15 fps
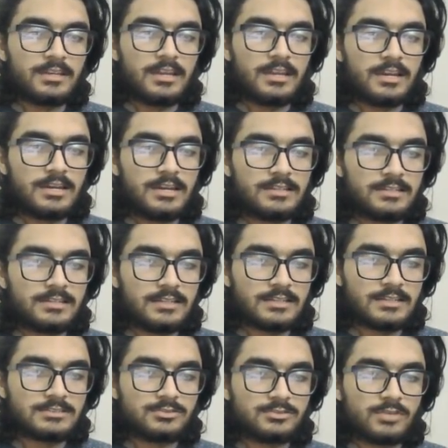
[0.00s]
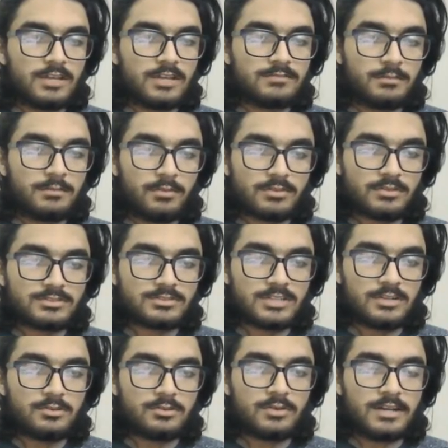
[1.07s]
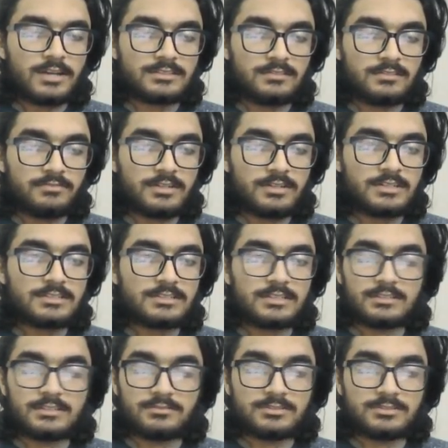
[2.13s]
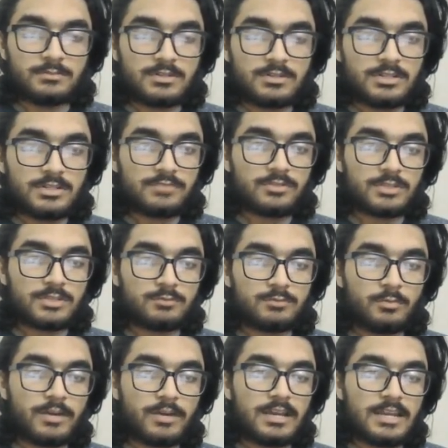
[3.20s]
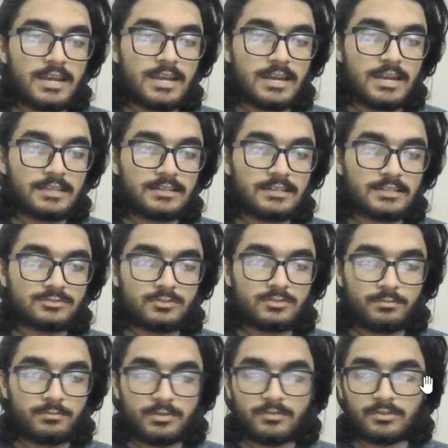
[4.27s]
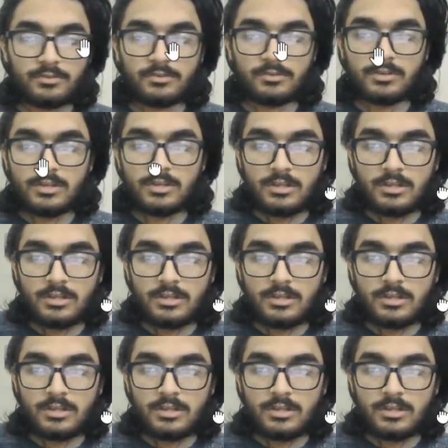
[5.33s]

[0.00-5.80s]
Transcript: And the next you have the box shadow and the width and the visibility for the mobile and the desktop preview.